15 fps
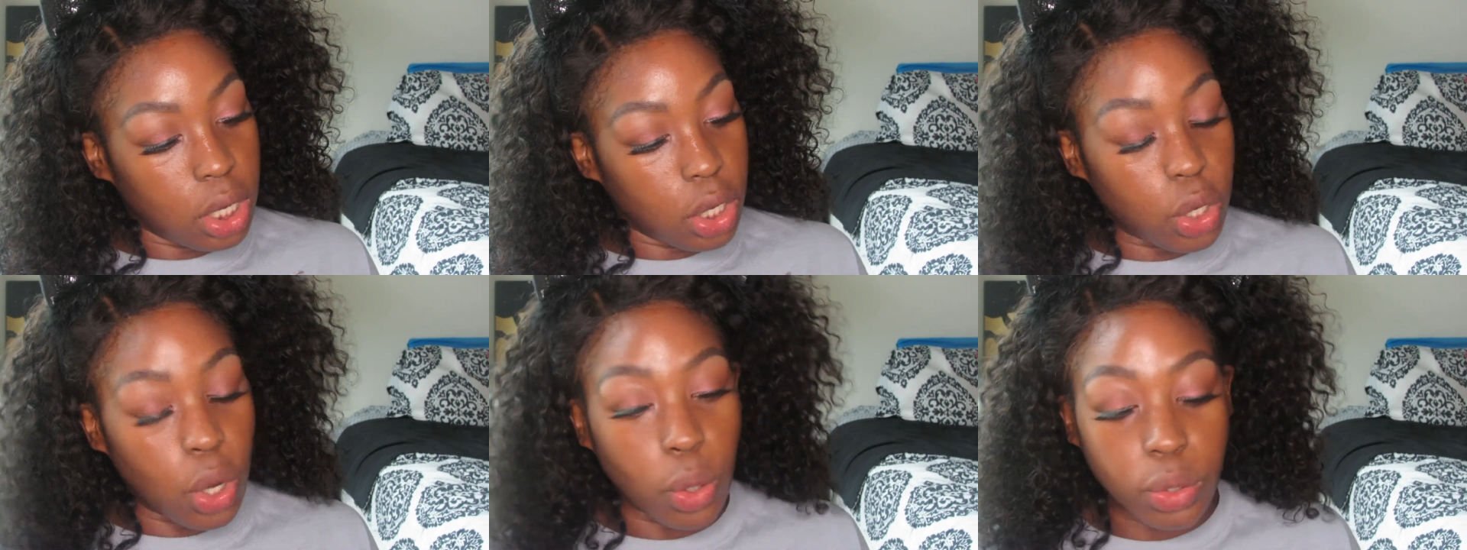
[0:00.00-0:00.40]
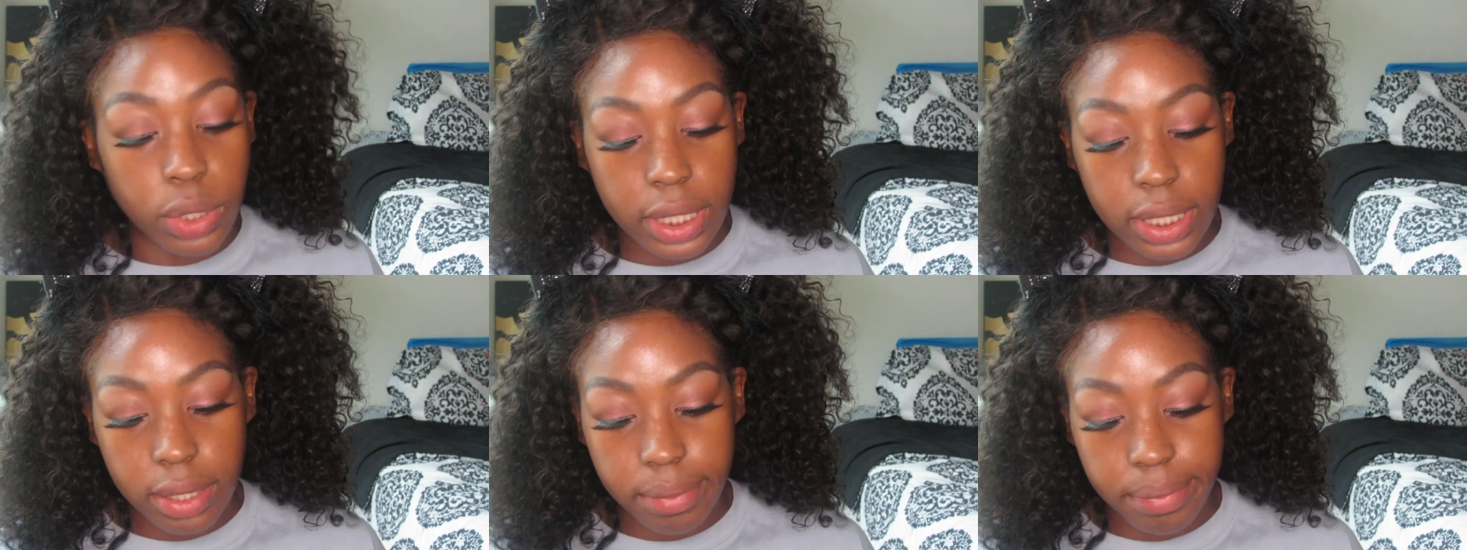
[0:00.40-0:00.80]

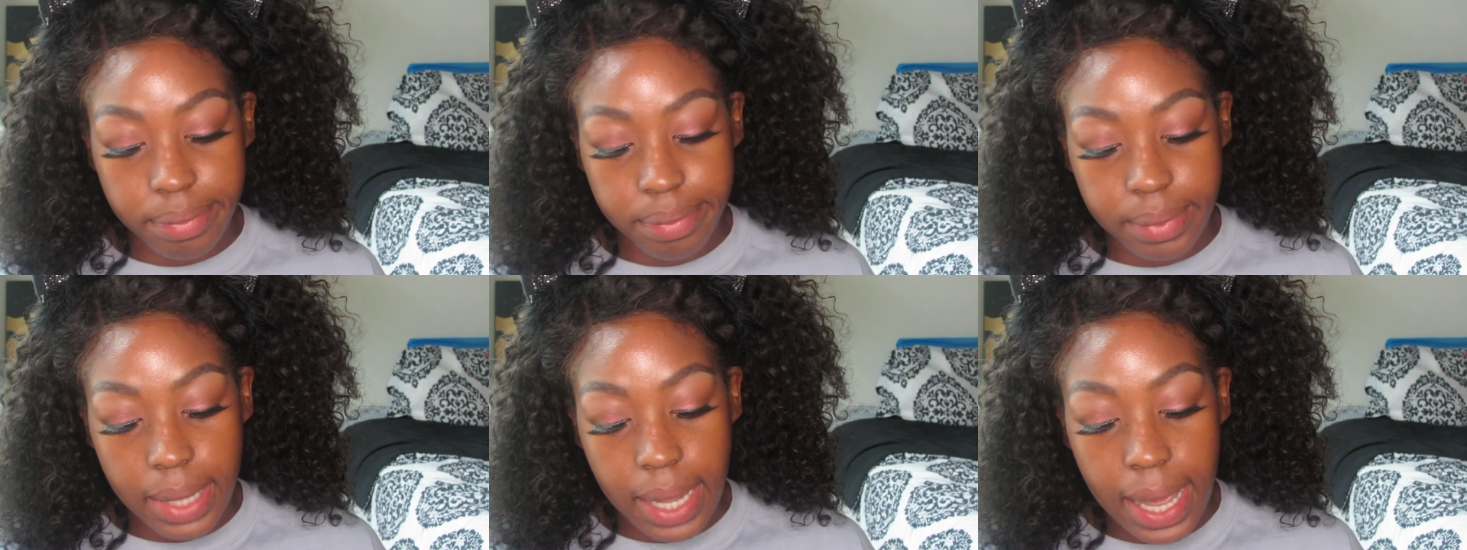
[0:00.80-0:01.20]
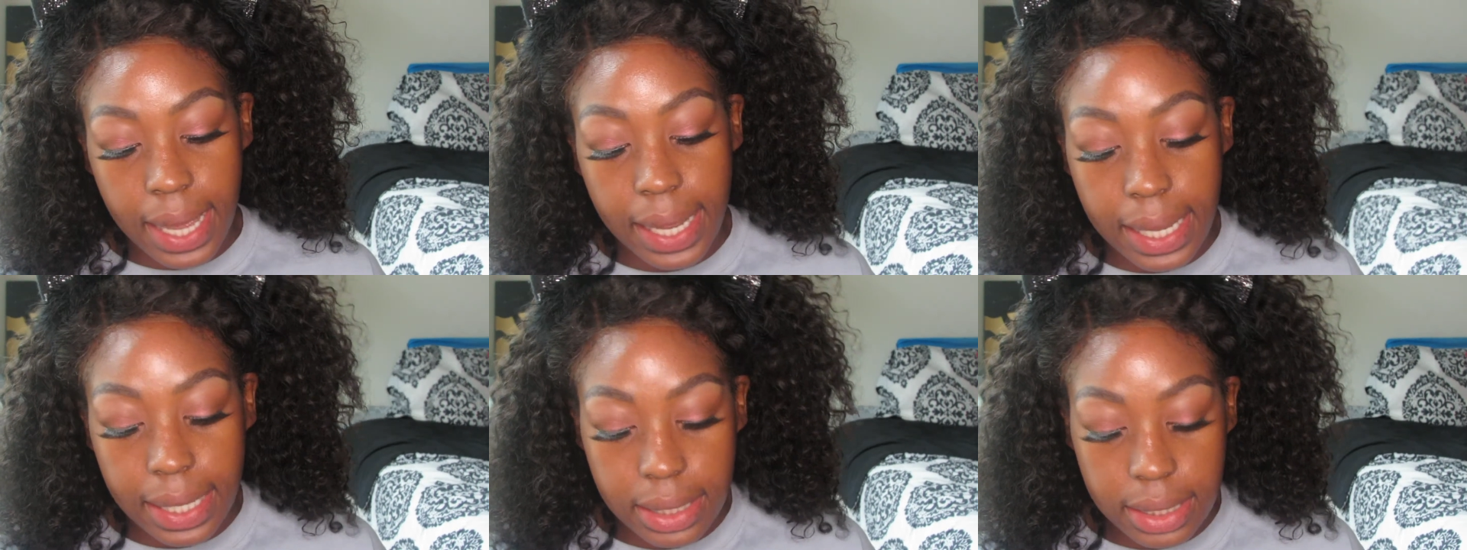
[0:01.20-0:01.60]
Golden, I
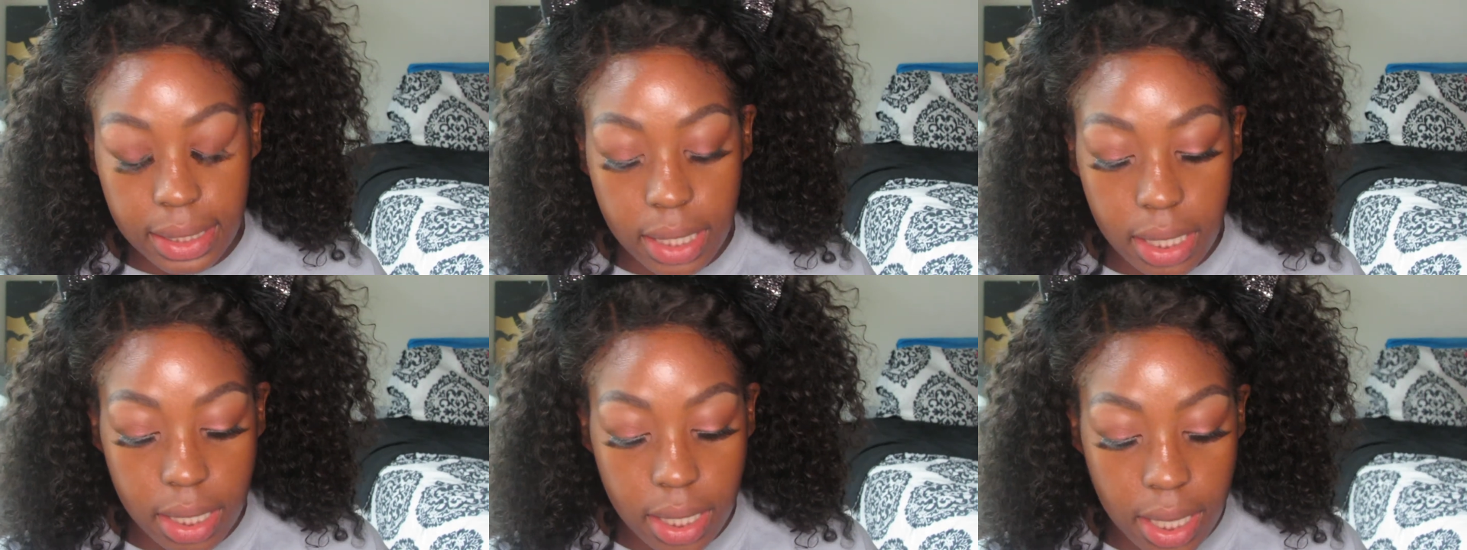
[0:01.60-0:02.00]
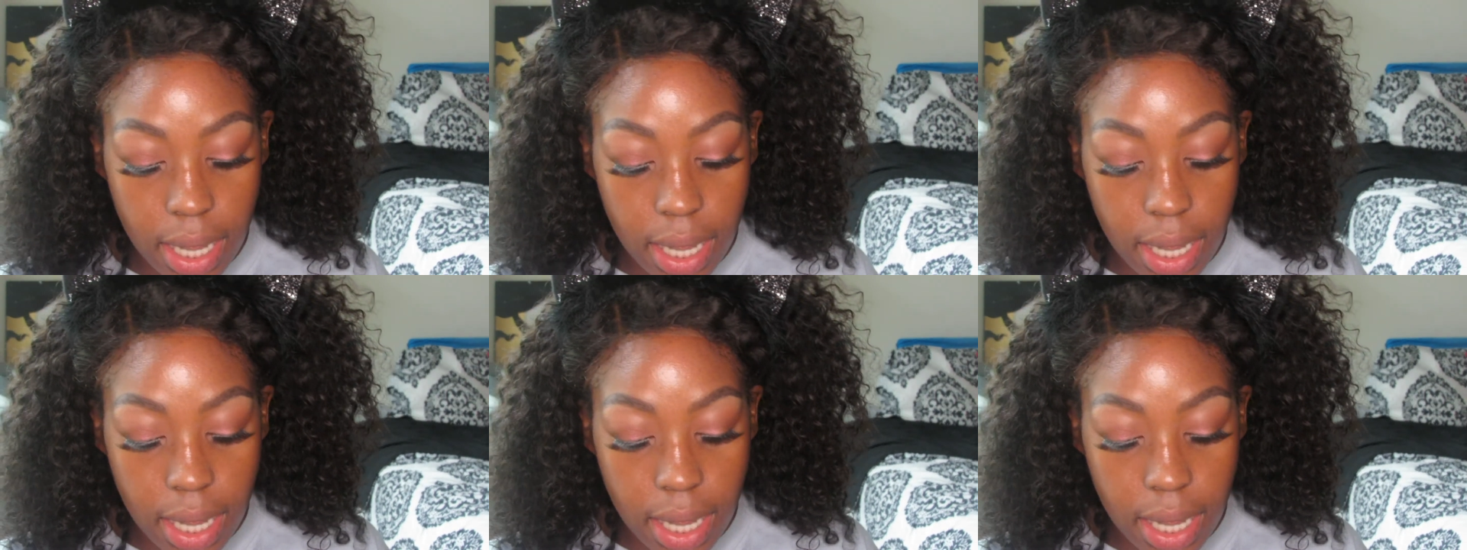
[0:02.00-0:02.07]
guess.